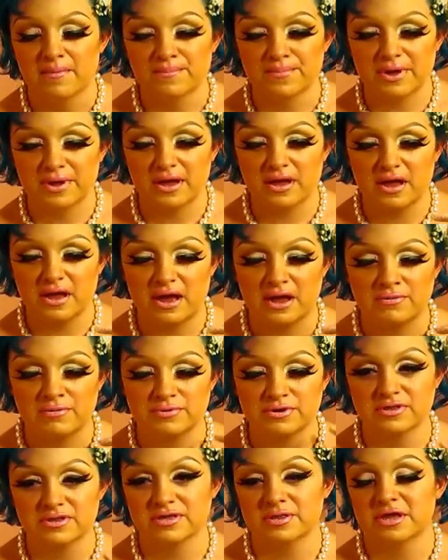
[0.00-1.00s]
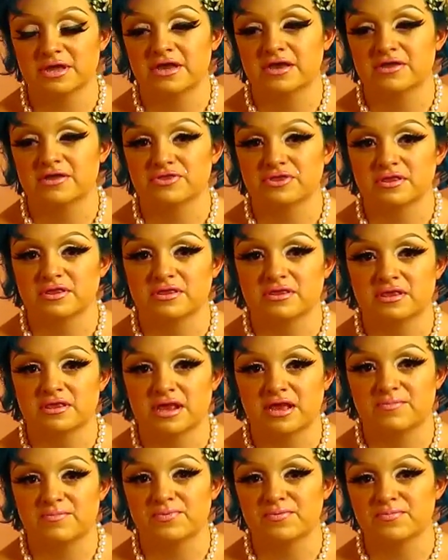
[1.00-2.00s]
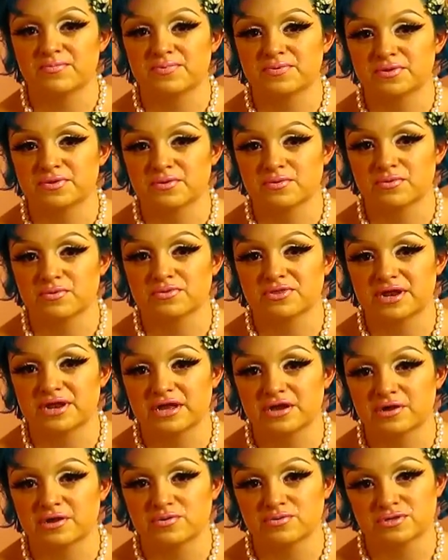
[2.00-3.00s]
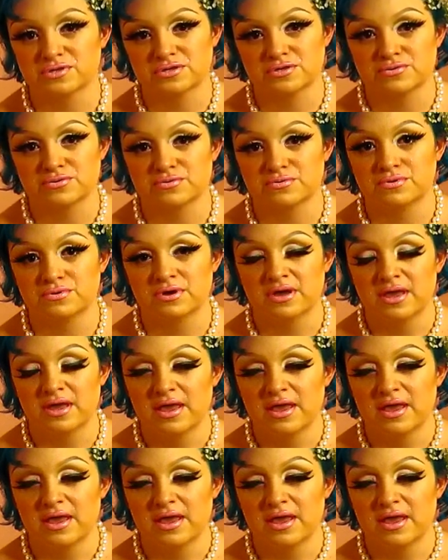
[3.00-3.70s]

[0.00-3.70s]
But I really like the type of school that I go to.